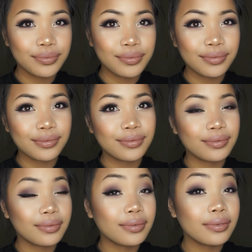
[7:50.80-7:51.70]

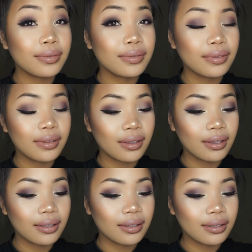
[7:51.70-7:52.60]

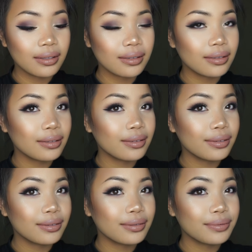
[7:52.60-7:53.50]

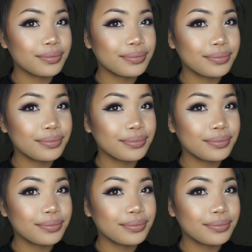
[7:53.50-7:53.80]
Nobody speaks.